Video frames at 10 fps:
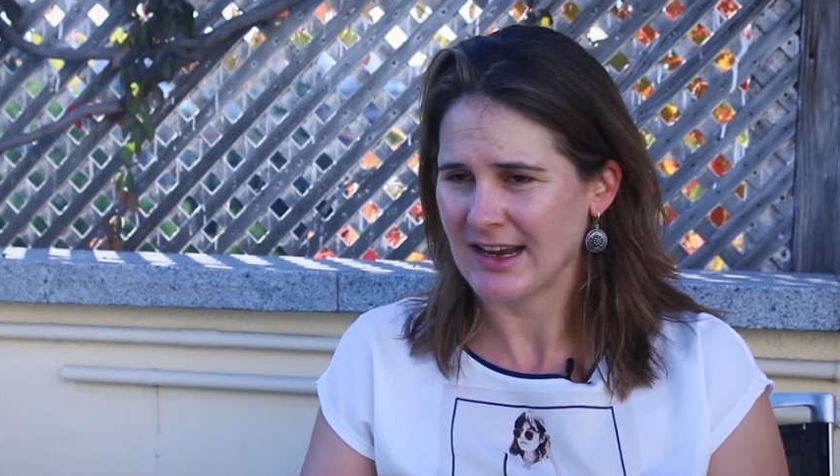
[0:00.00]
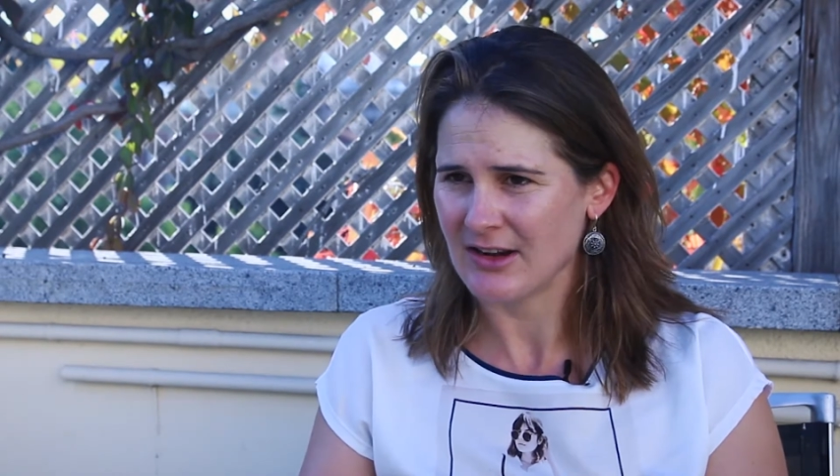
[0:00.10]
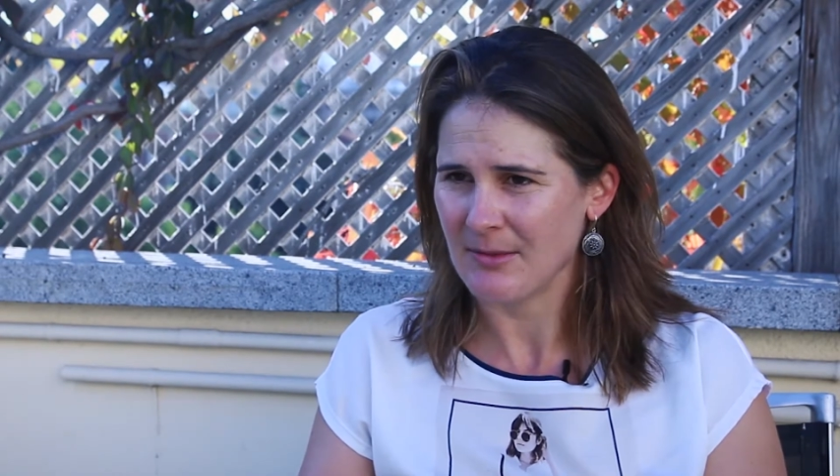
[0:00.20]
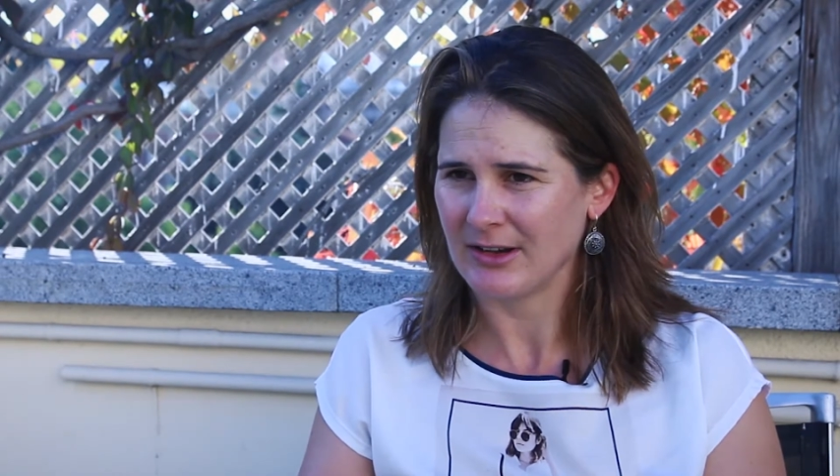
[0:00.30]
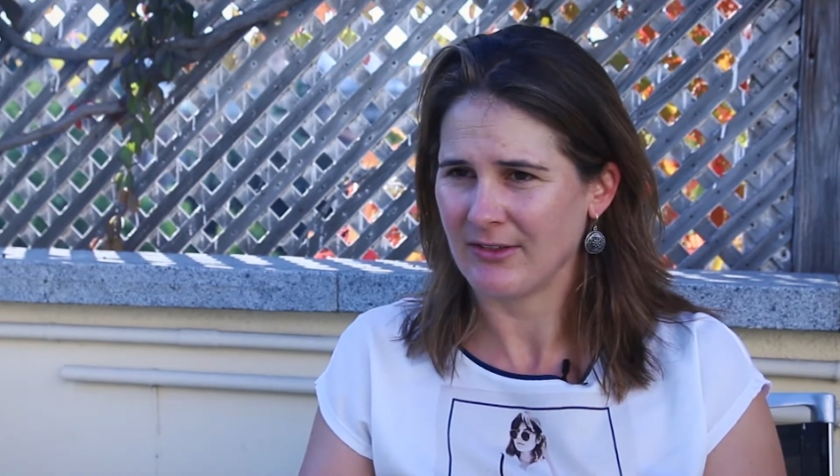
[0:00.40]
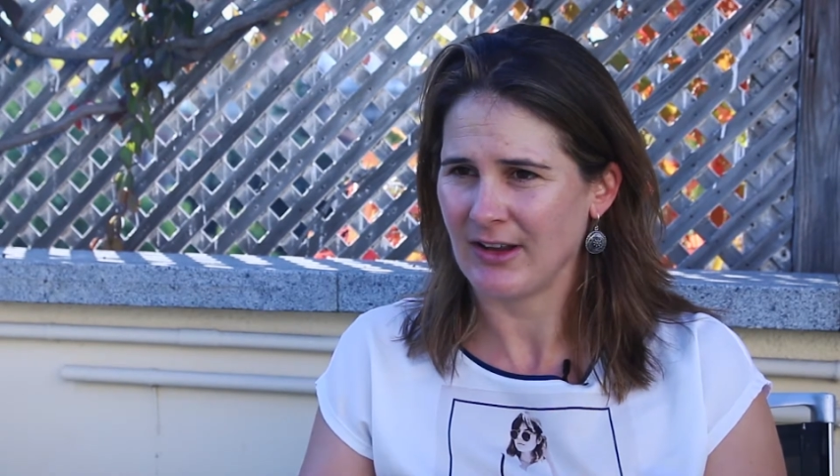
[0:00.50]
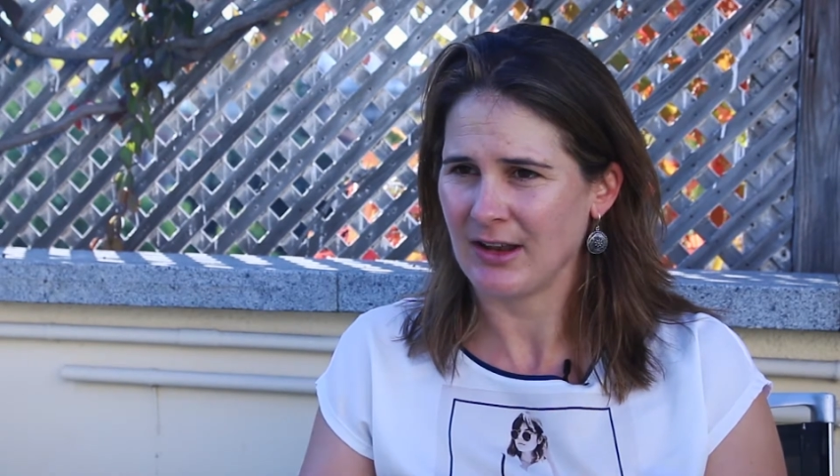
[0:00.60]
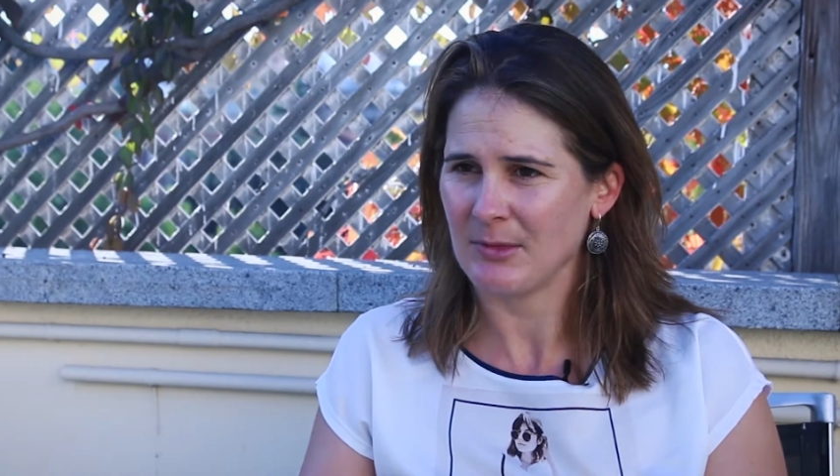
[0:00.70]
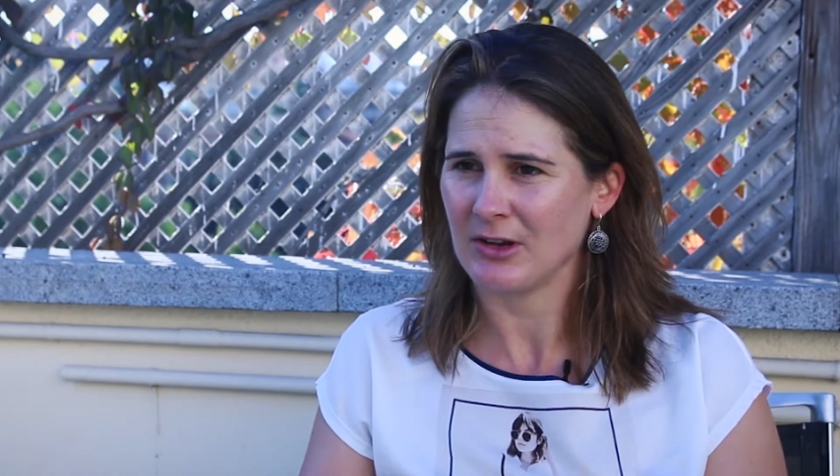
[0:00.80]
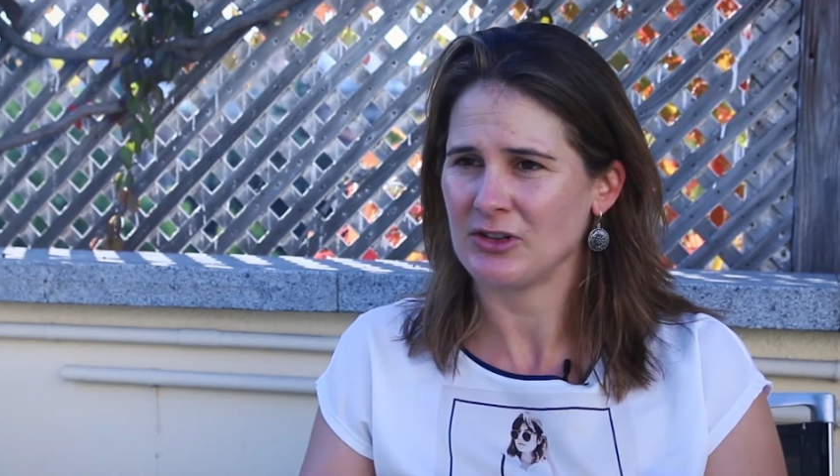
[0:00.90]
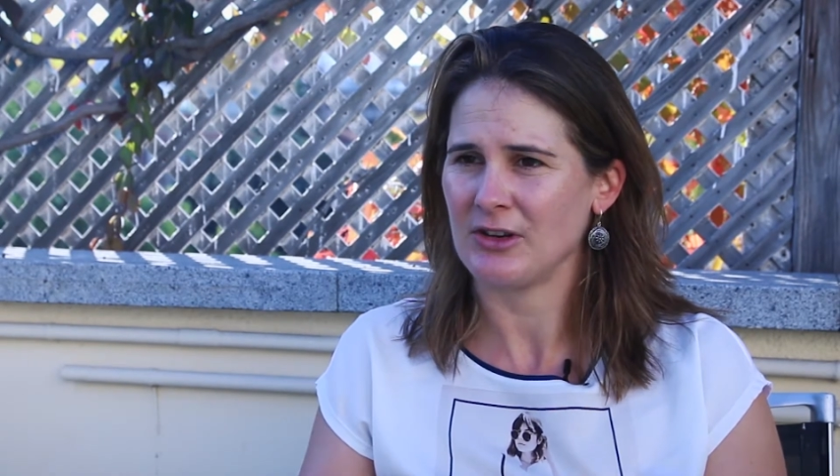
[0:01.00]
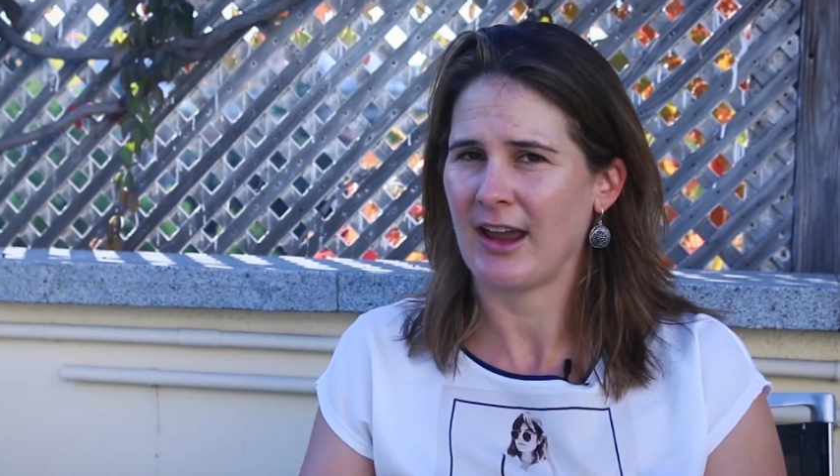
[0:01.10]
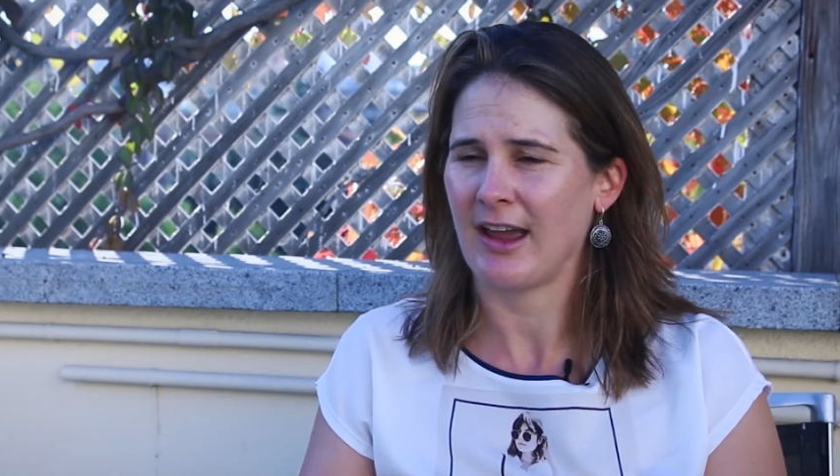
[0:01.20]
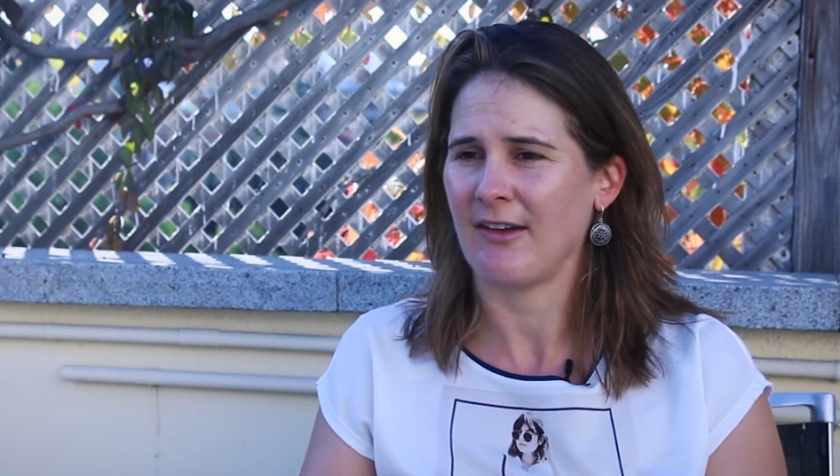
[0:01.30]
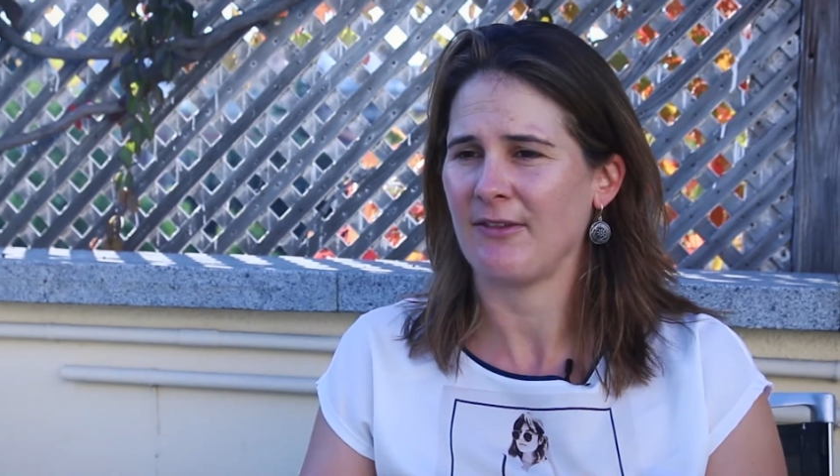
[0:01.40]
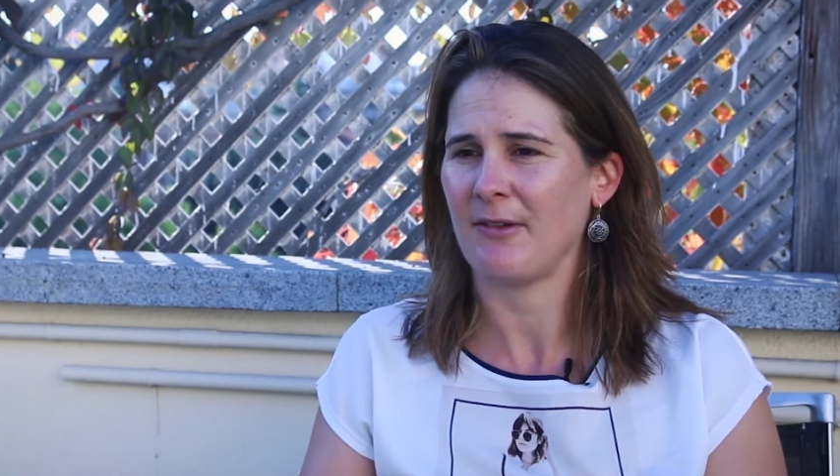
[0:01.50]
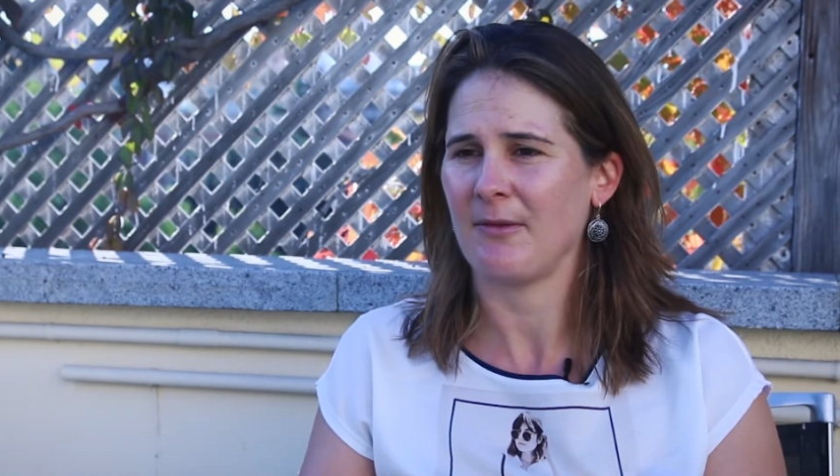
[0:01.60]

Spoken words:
economic development you have